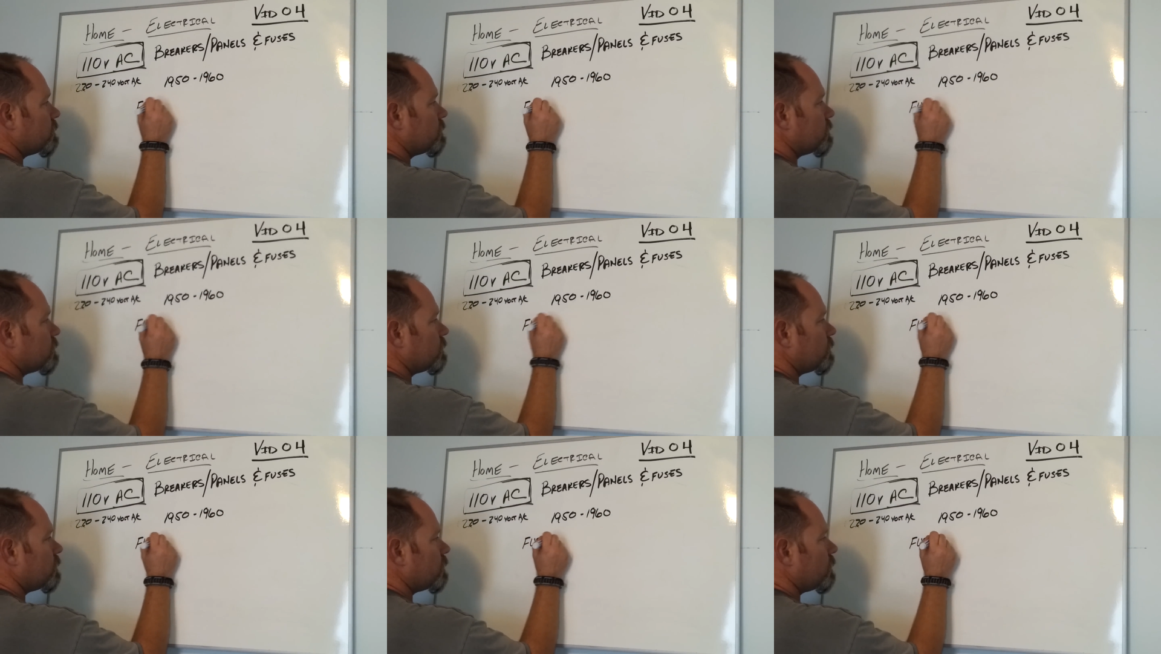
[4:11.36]

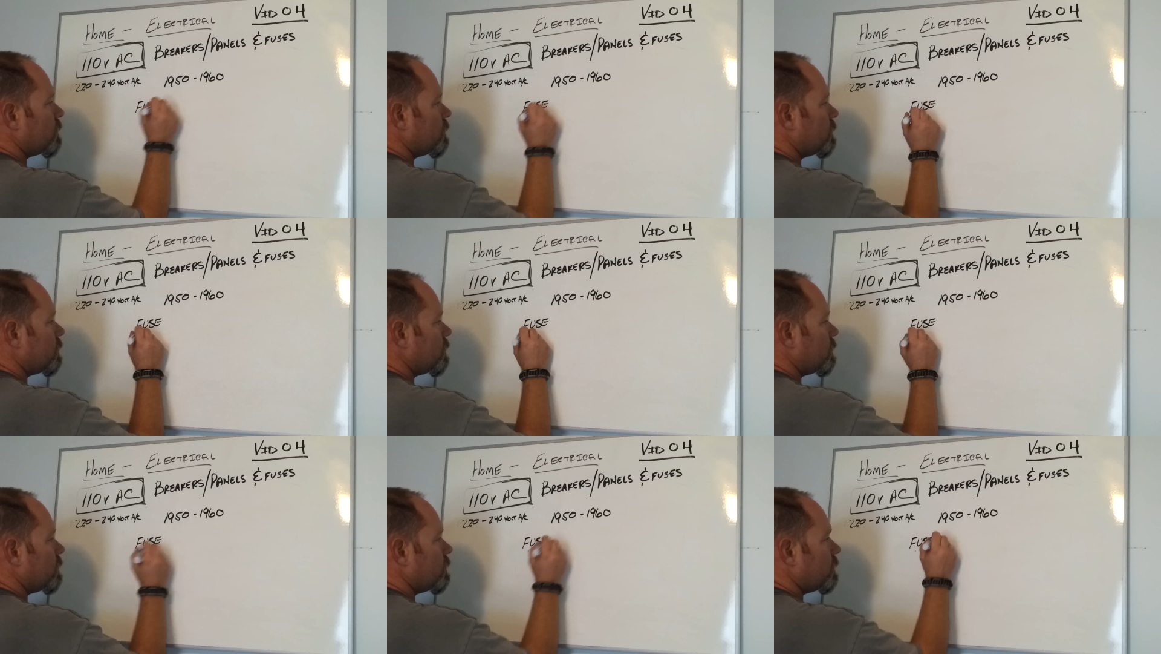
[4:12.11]

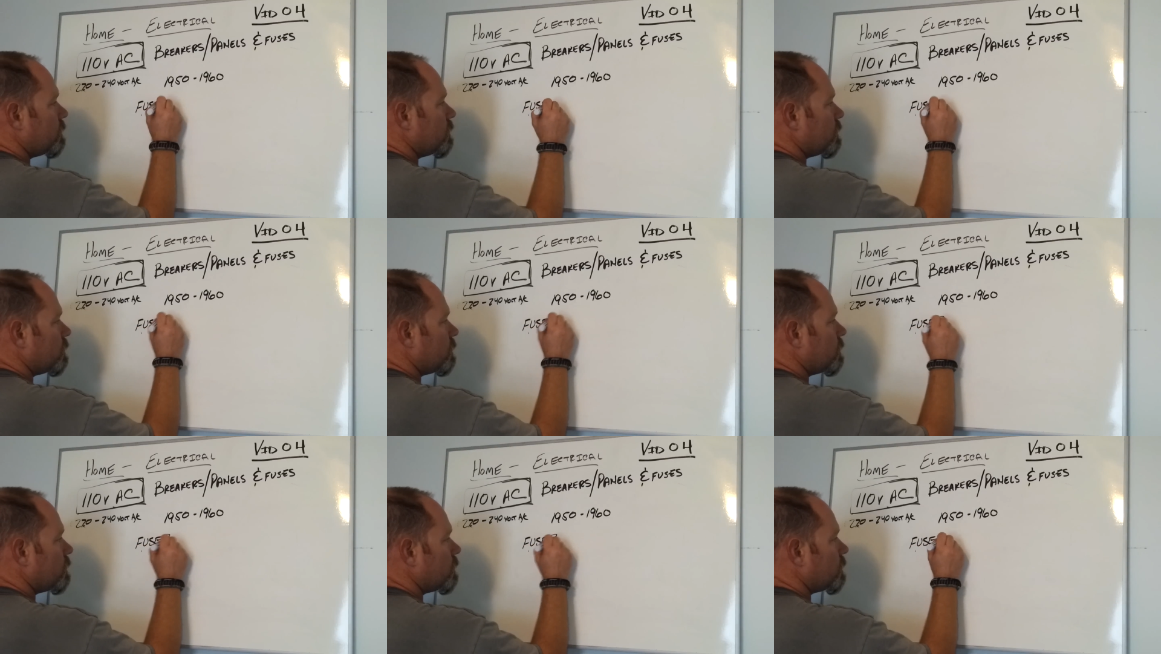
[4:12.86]

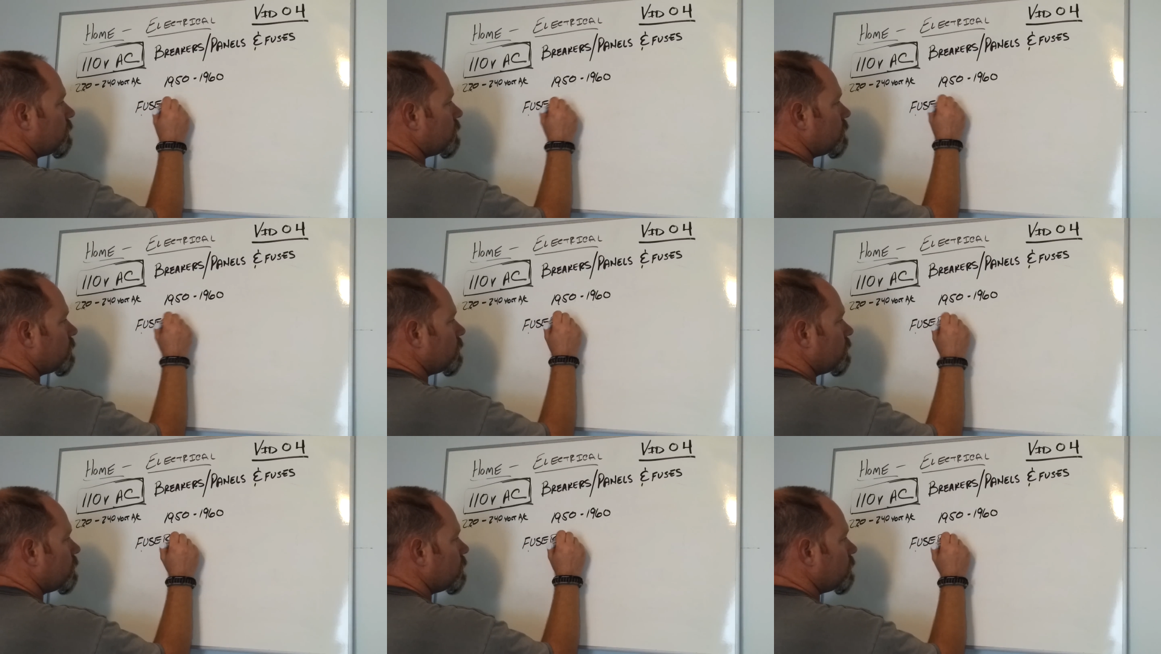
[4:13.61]

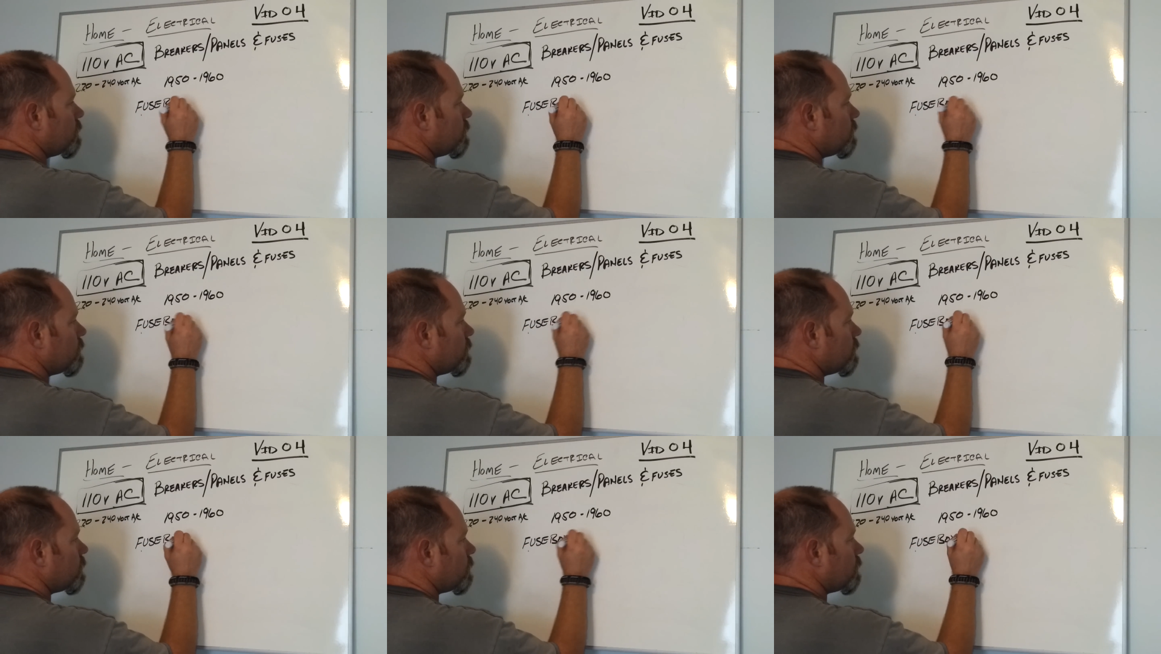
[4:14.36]

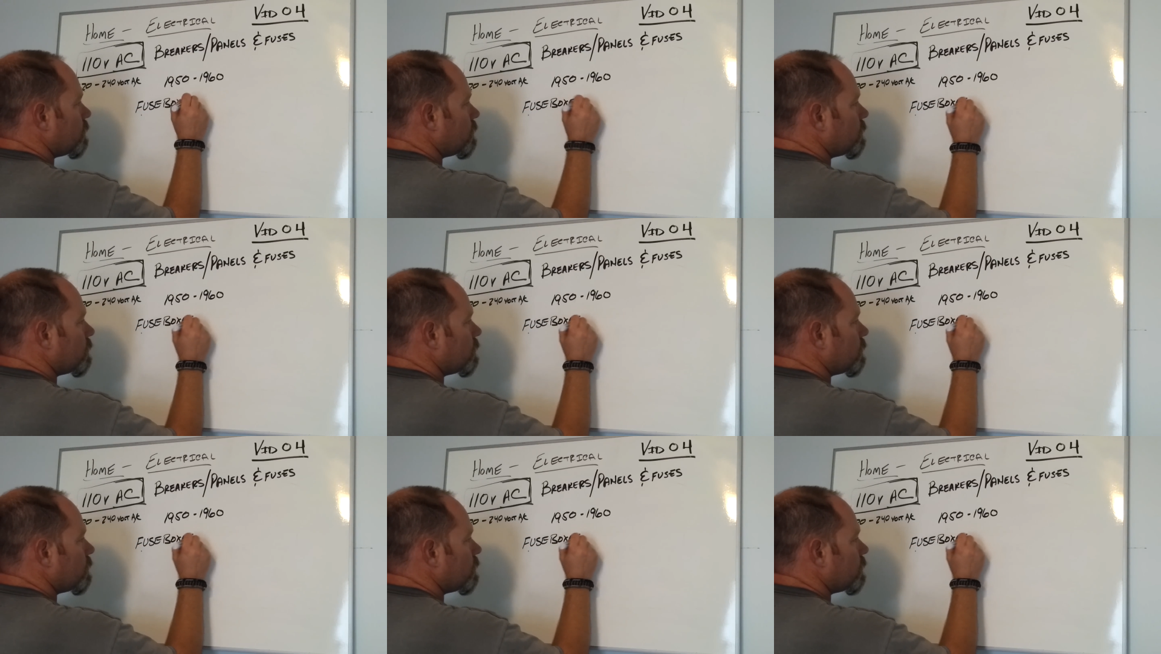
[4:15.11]
Nobody speaks.